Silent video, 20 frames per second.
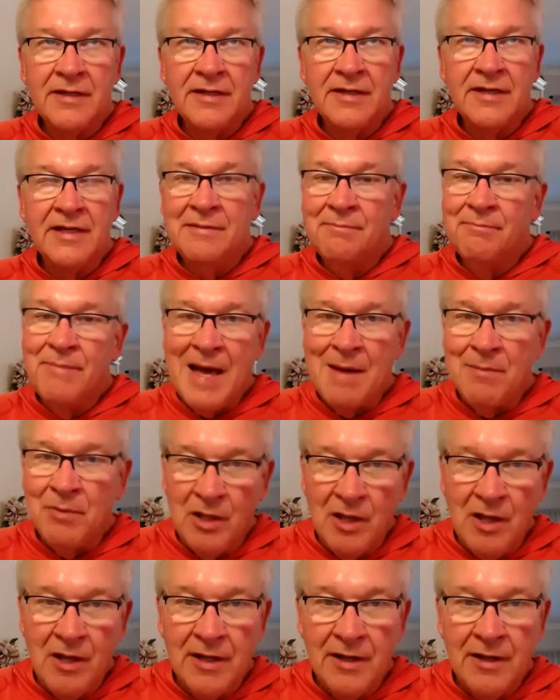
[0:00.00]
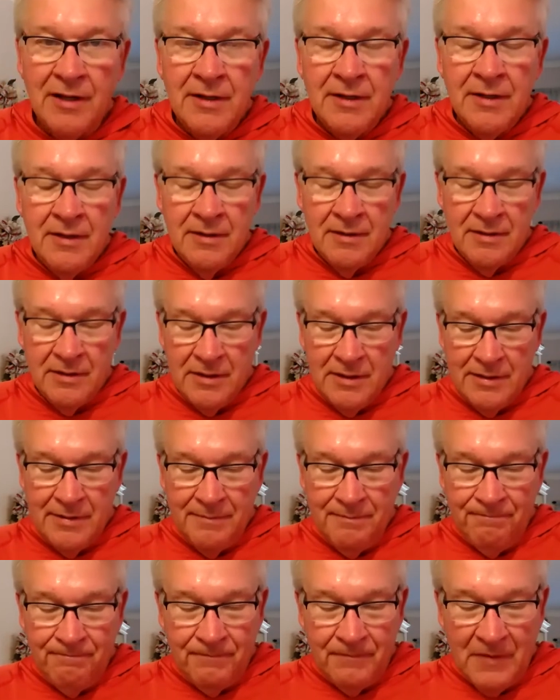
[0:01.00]
in Babylon,
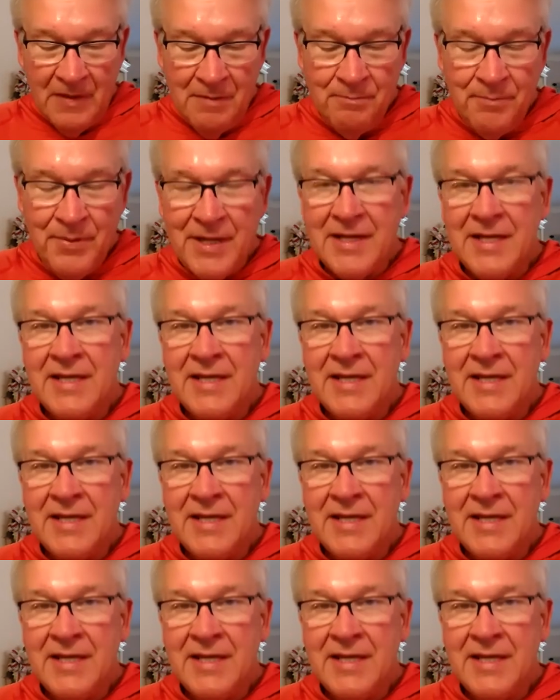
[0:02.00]
but